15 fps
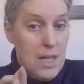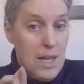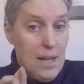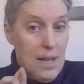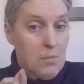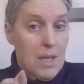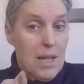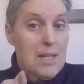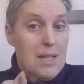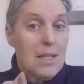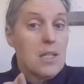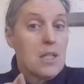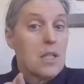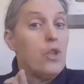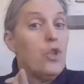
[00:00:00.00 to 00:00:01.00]
Help Desk
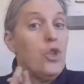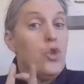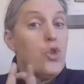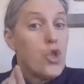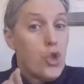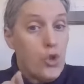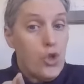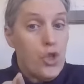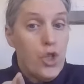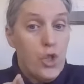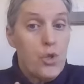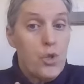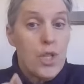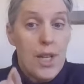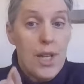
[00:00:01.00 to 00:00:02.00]
is that you should
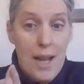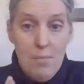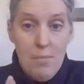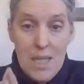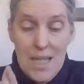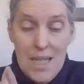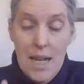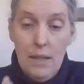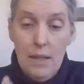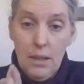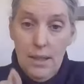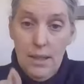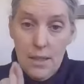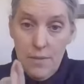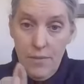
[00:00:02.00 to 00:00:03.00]
use the MCL
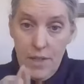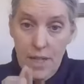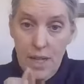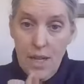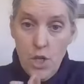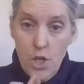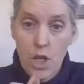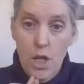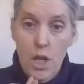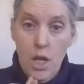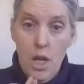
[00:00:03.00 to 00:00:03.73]
classification.